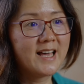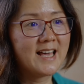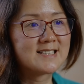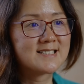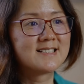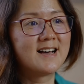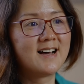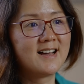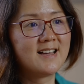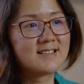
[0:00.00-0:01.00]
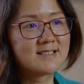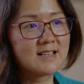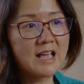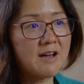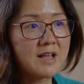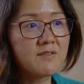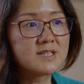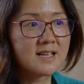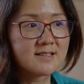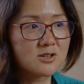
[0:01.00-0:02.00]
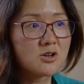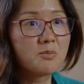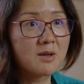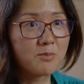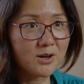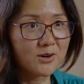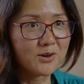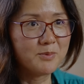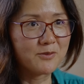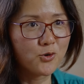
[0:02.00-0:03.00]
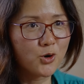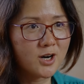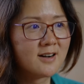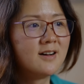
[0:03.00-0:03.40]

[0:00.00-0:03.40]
it's uh, it, they have never seen such a big bill before.